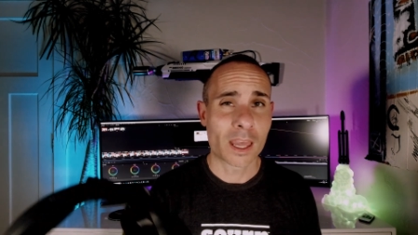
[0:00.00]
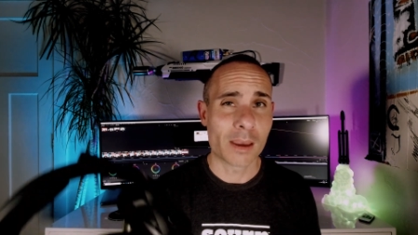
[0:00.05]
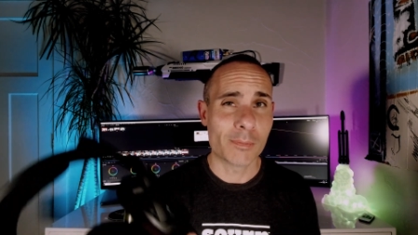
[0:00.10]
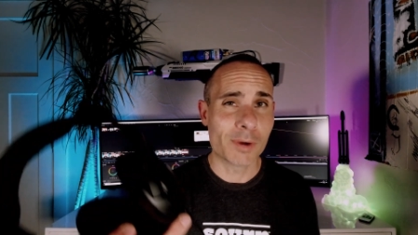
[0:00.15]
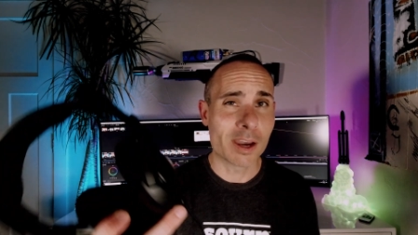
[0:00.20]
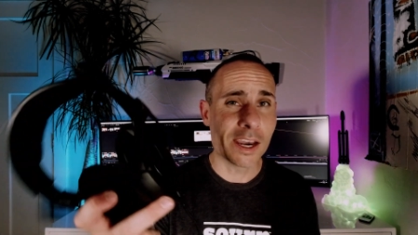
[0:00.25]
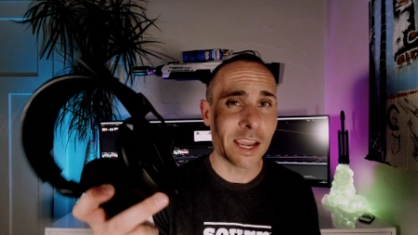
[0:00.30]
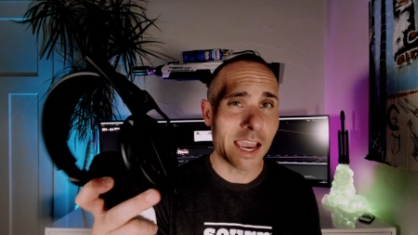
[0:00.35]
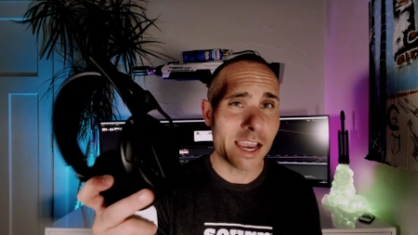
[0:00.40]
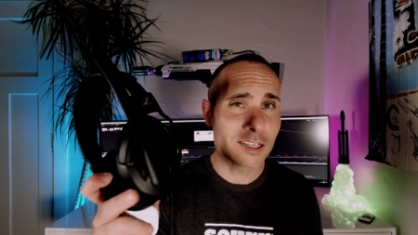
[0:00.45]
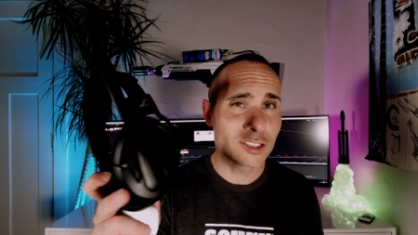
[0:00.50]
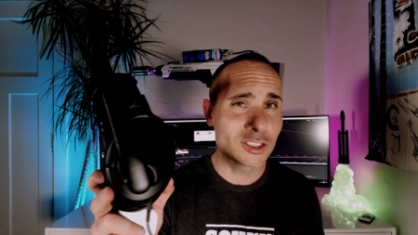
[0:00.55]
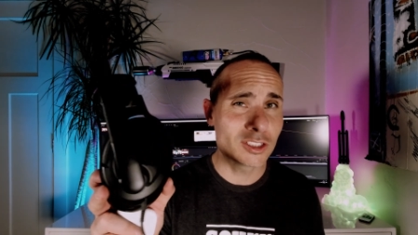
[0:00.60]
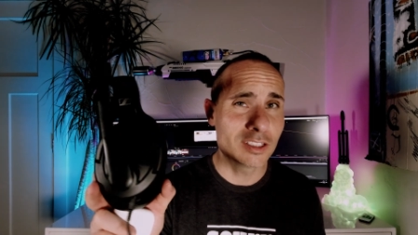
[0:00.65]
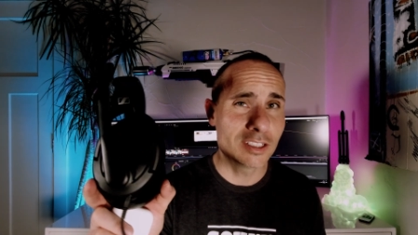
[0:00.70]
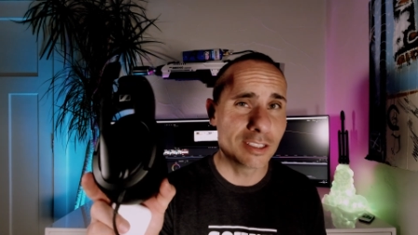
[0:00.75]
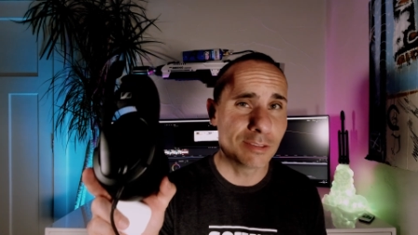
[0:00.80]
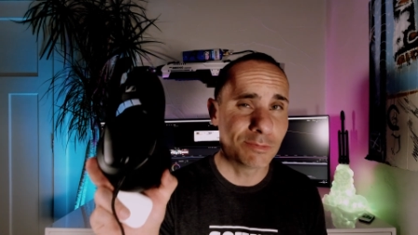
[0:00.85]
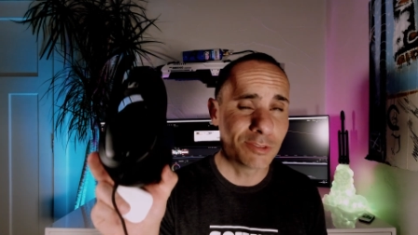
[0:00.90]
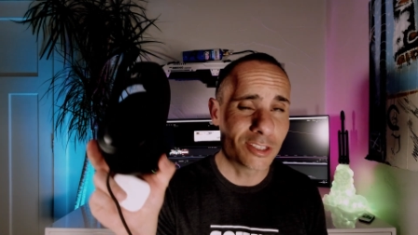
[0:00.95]
I might
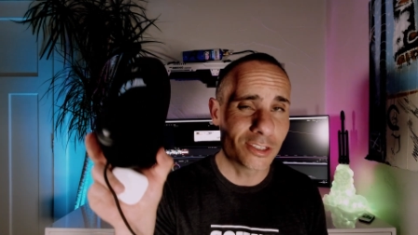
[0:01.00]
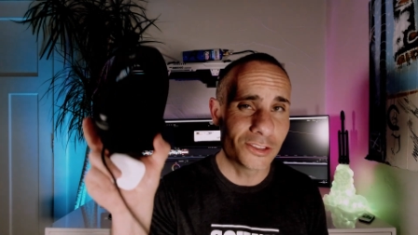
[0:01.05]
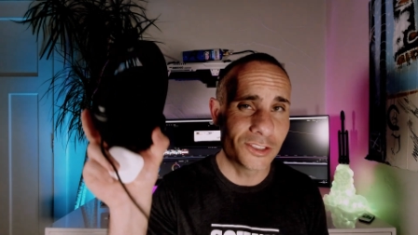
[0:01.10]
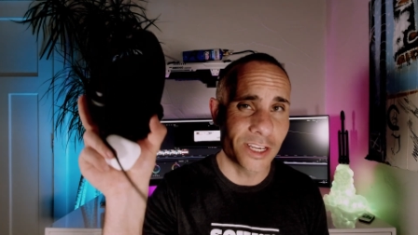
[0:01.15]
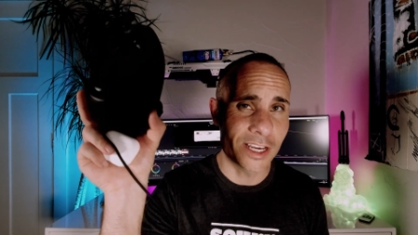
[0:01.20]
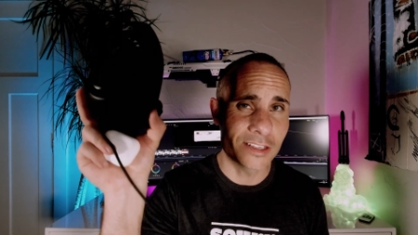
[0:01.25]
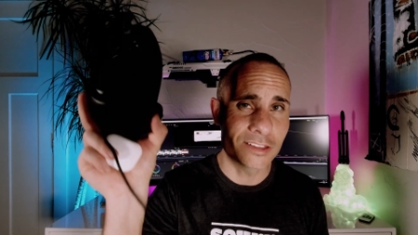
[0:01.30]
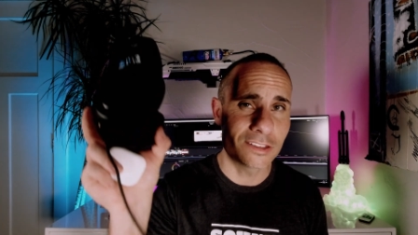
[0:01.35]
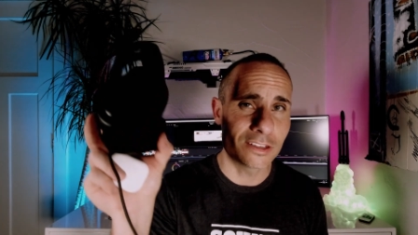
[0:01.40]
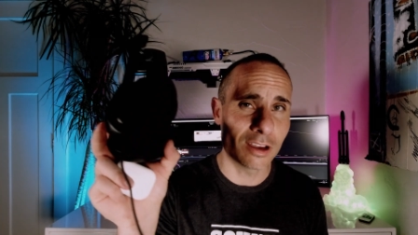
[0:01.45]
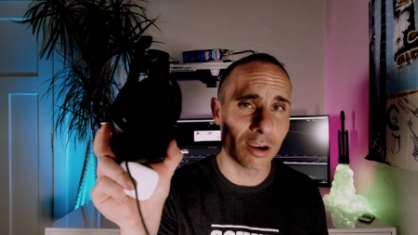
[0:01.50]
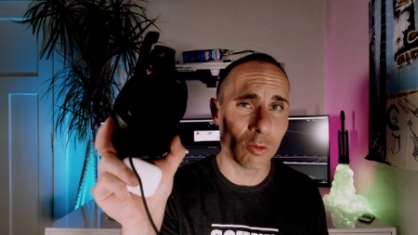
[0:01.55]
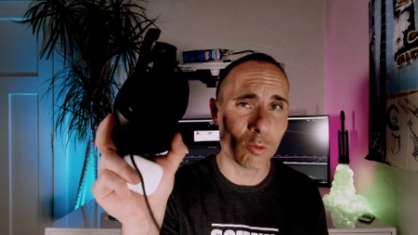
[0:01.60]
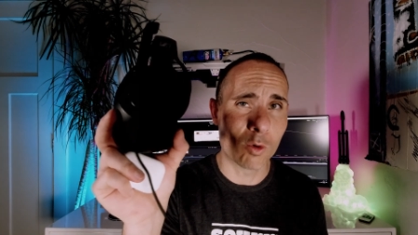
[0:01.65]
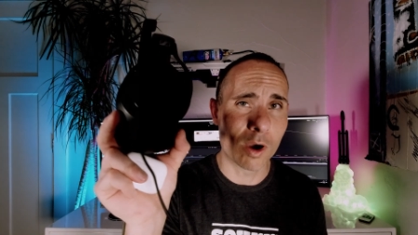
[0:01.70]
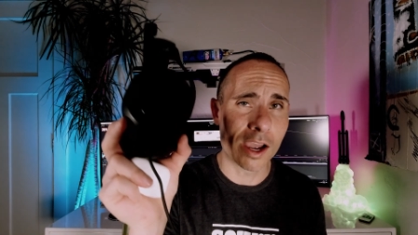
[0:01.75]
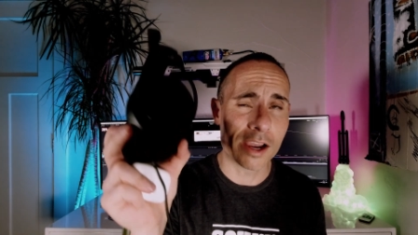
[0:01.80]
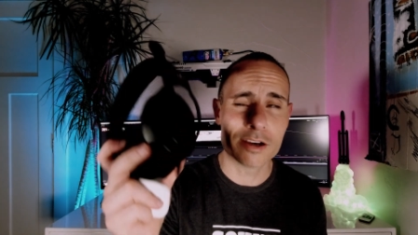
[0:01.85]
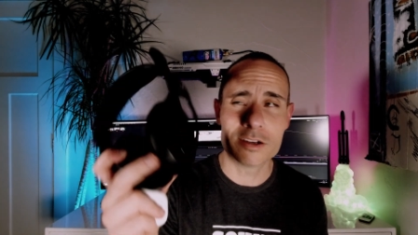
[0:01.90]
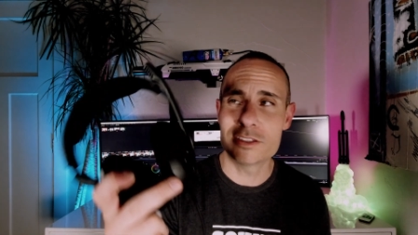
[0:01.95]
actually suggest a
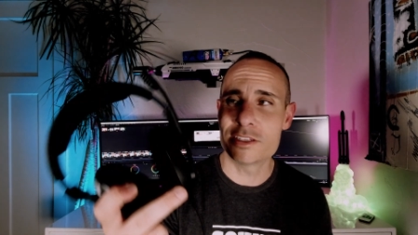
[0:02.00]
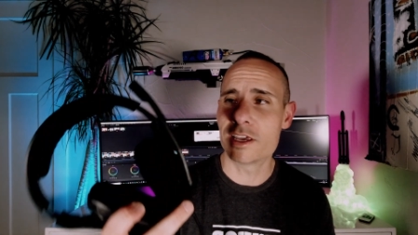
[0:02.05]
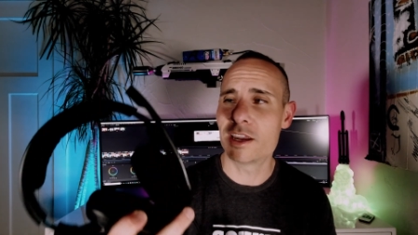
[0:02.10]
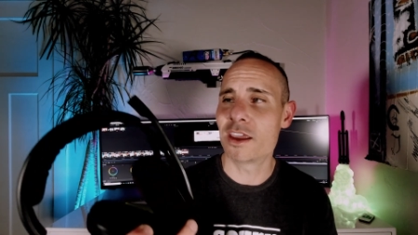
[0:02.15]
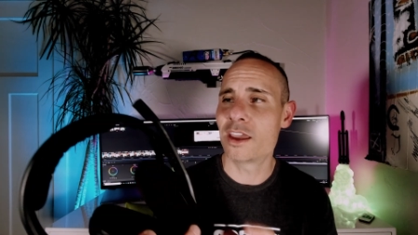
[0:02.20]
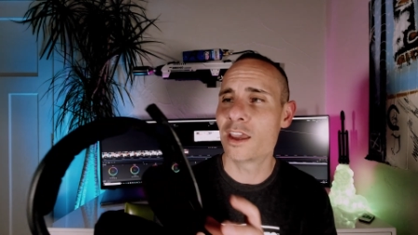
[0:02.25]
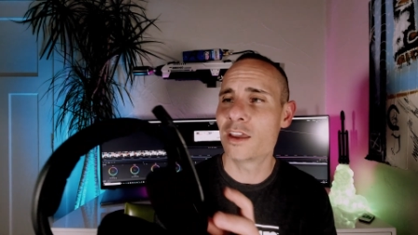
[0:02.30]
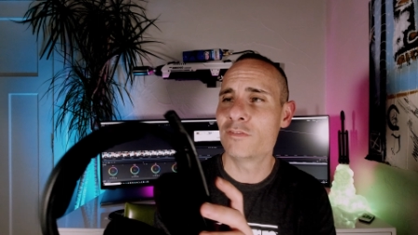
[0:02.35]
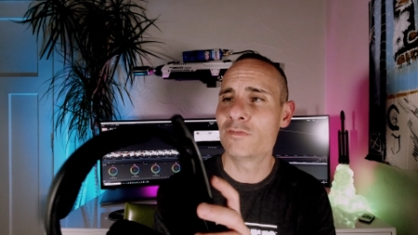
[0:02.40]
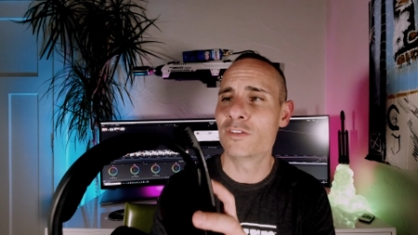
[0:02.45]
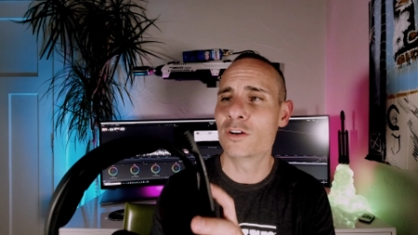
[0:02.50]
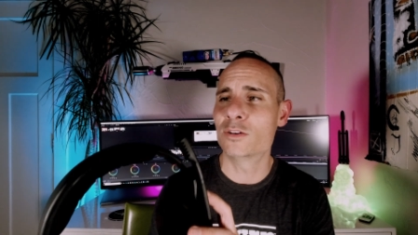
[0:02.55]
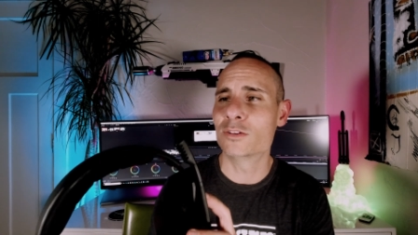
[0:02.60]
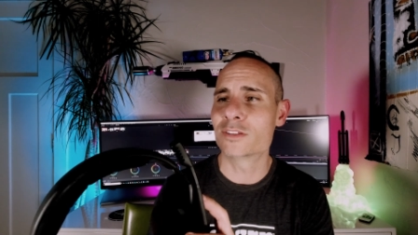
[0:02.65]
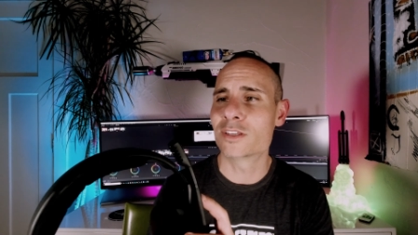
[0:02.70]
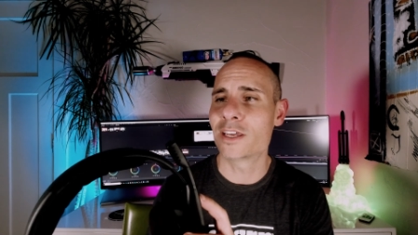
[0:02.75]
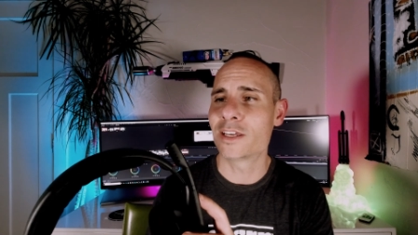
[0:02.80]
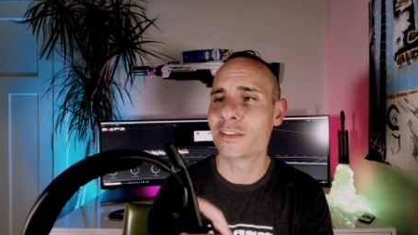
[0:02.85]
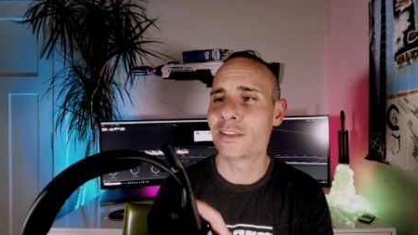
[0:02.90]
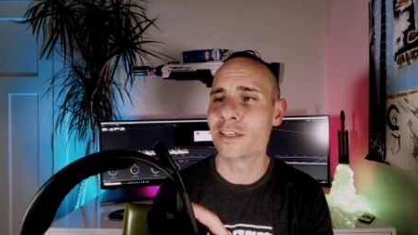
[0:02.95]
wired set of
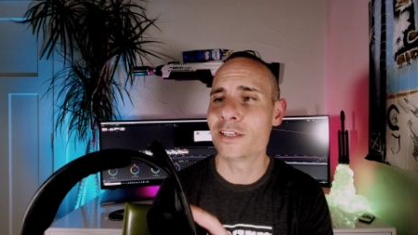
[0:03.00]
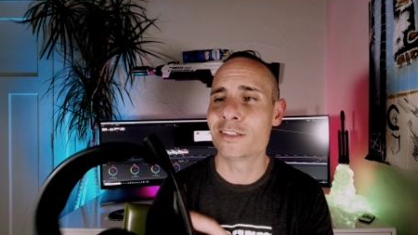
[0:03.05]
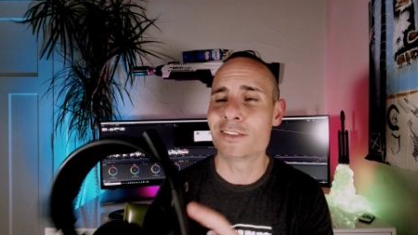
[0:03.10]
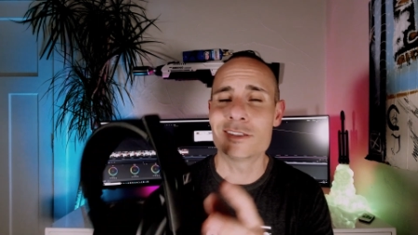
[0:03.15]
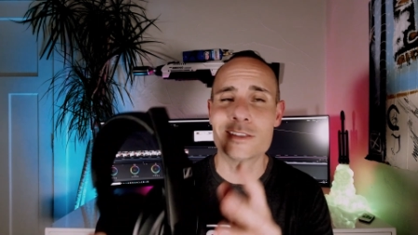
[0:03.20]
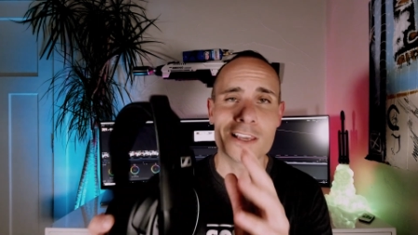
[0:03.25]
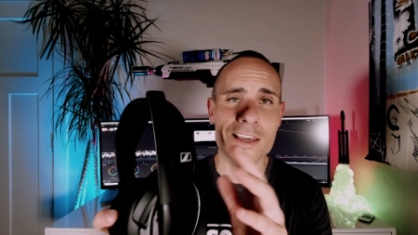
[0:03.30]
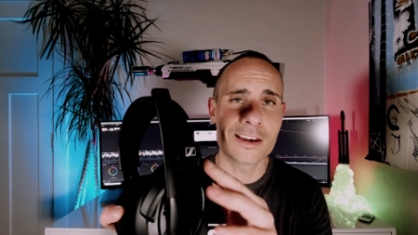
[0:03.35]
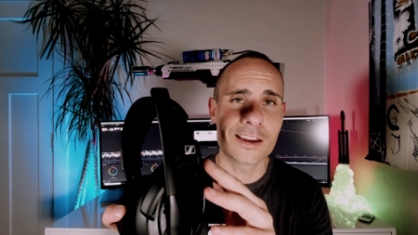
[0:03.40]
headphones like these